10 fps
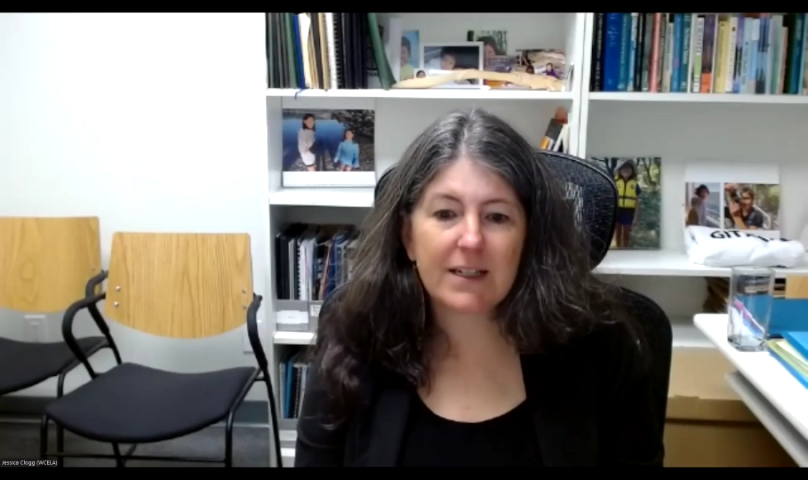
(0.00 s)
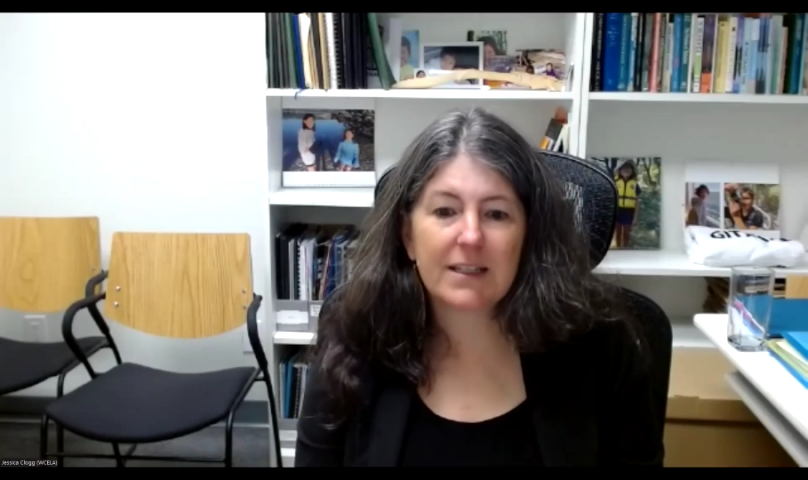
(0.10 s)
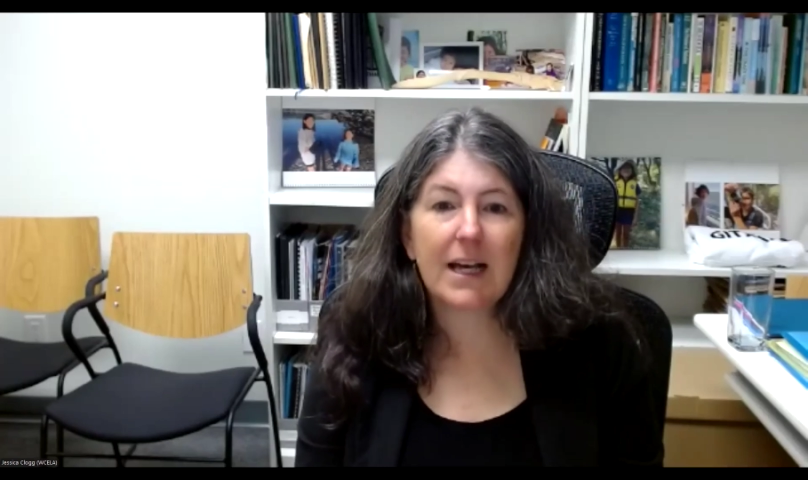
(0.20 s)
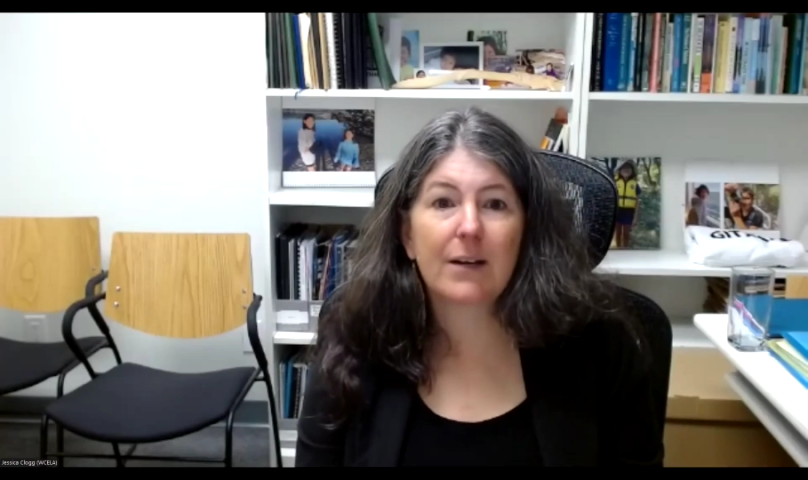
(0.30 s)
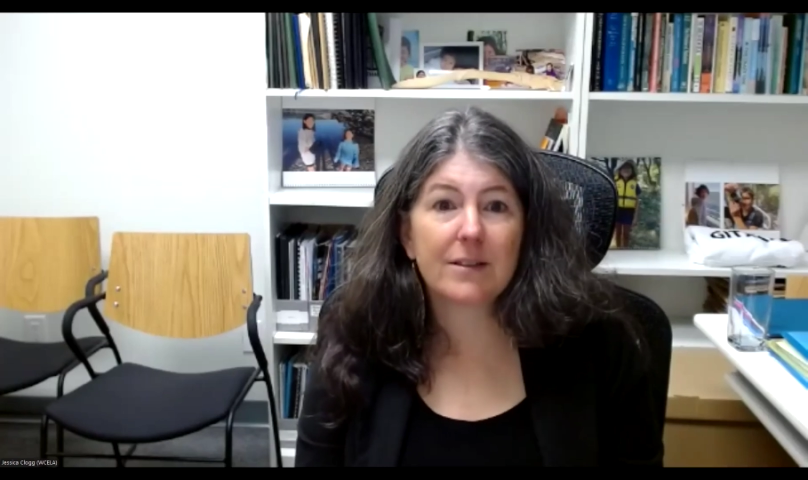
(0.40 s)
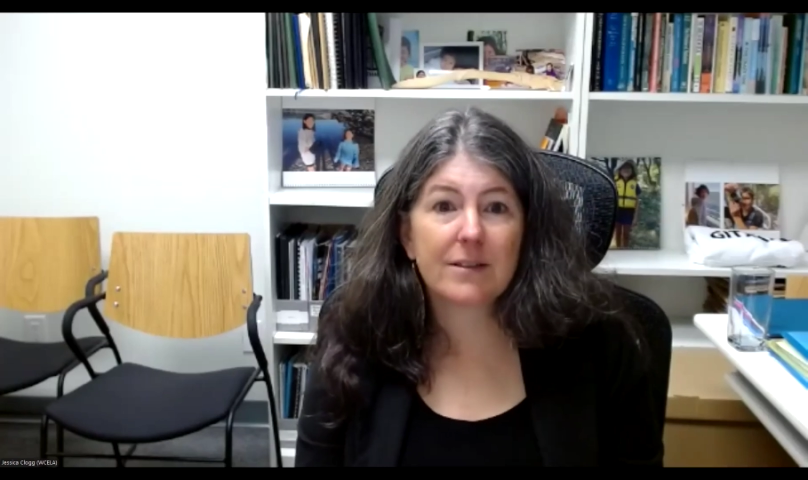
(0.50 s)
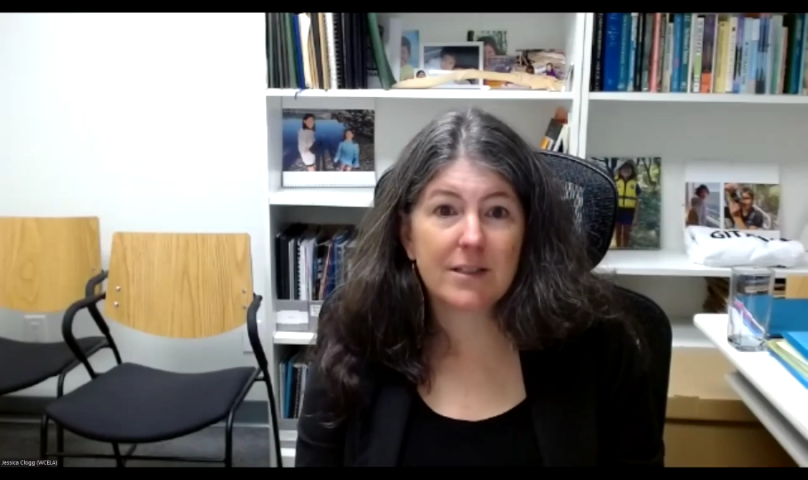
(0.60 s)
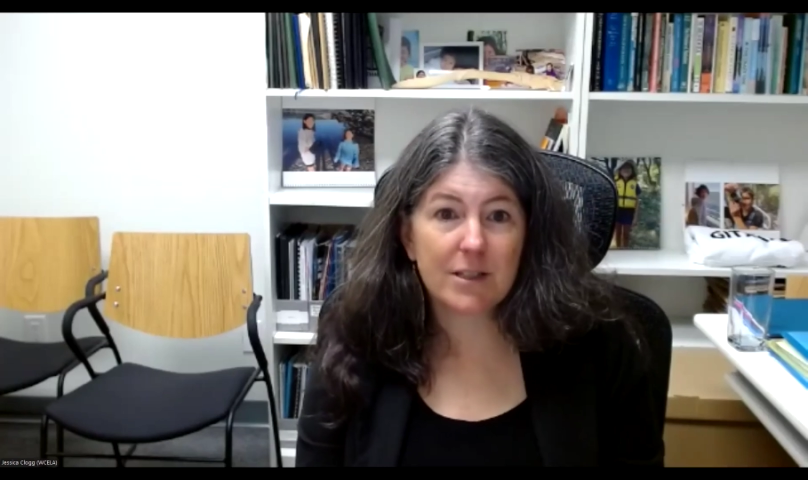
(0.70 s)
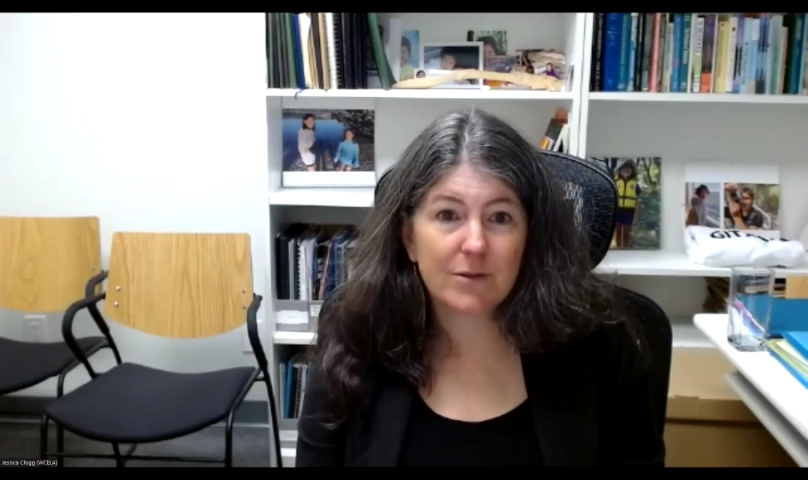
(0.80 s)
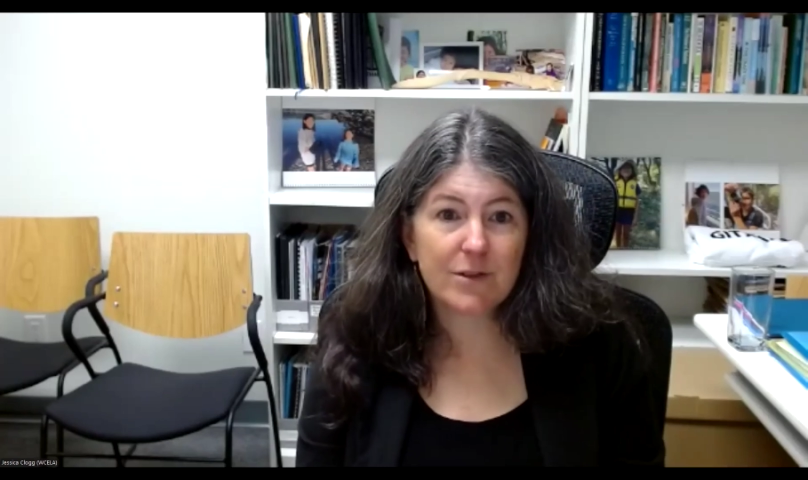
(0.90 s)
that allowed us
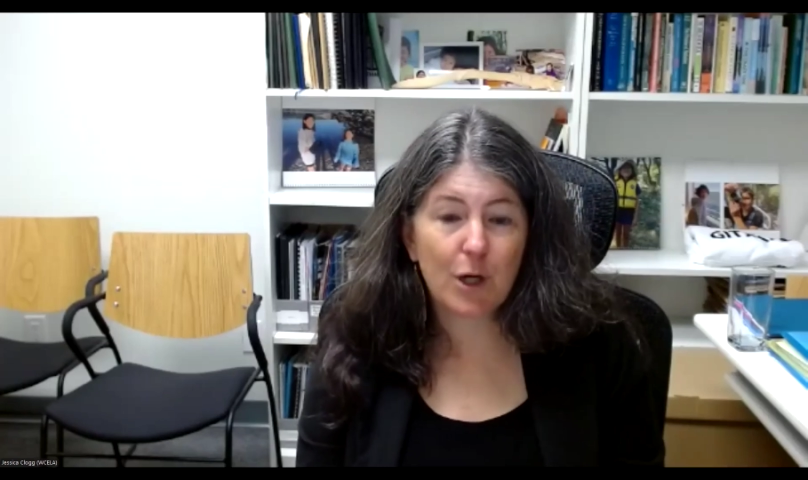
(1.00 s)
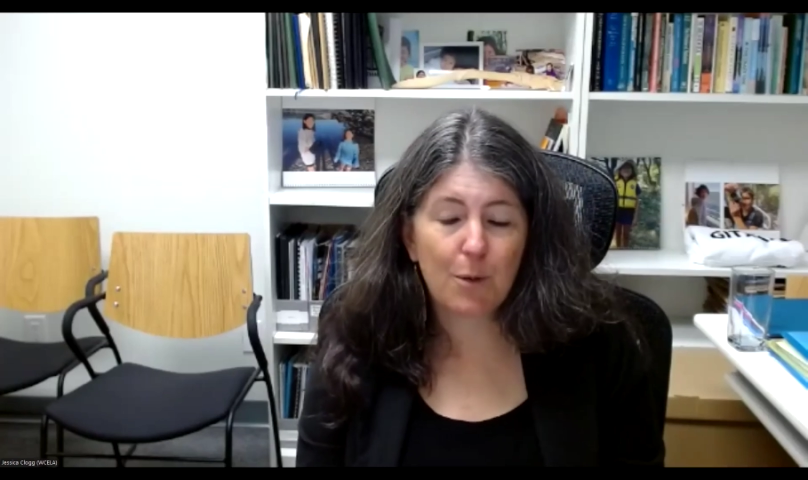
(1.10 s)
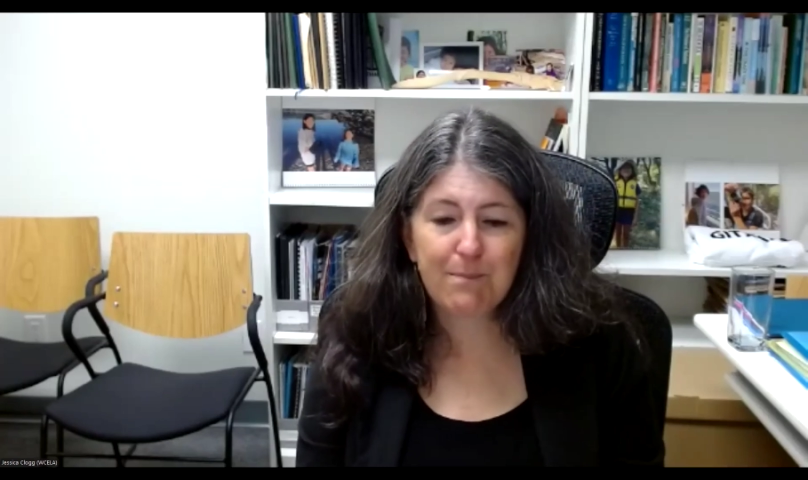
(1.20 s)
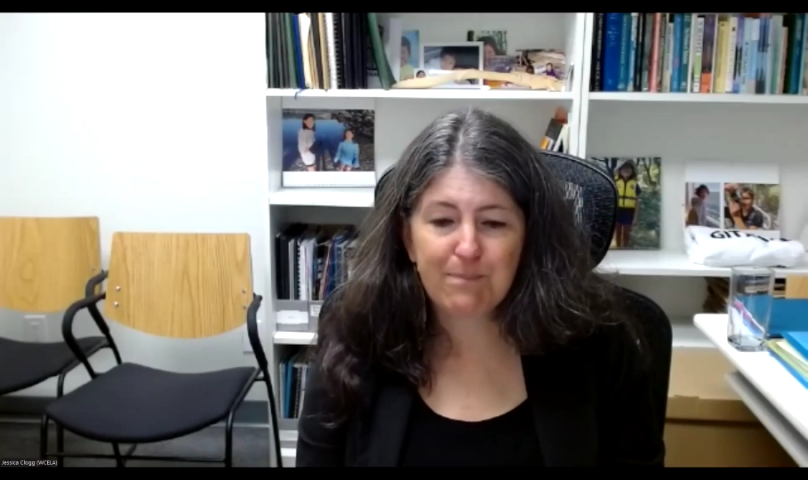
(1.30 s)
to do so.